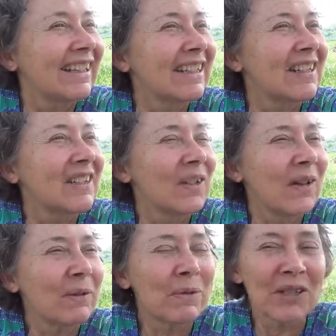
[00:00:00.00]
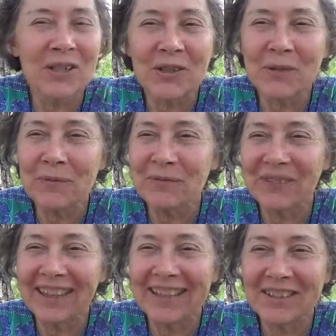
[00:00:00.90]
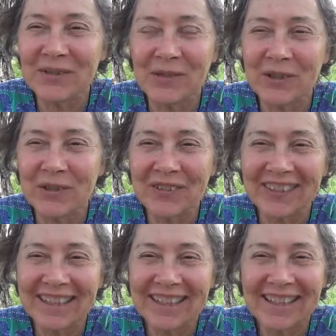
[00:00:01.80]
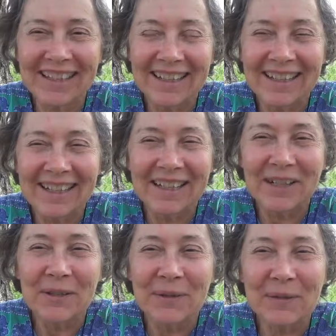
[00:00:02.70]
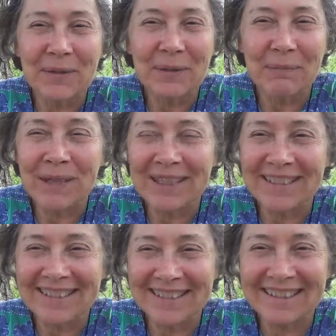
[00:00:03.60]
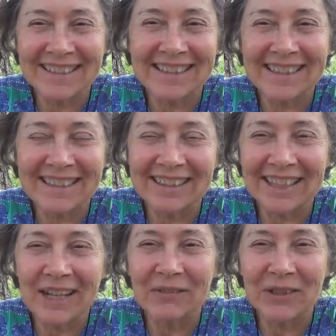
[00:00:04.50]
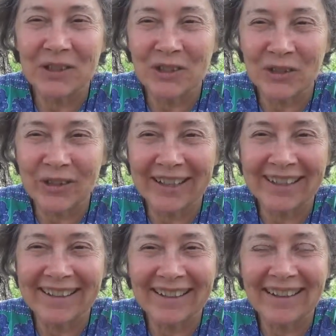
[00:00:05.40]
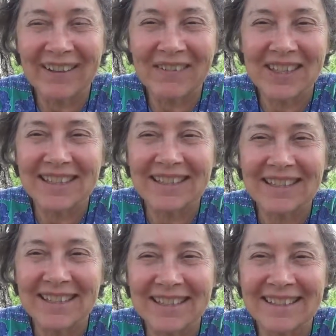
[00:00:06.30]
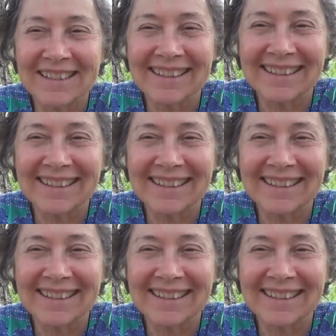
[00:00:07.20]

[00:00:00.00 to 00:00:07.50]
So I wish you, each of you, the peace and love and joy of this season,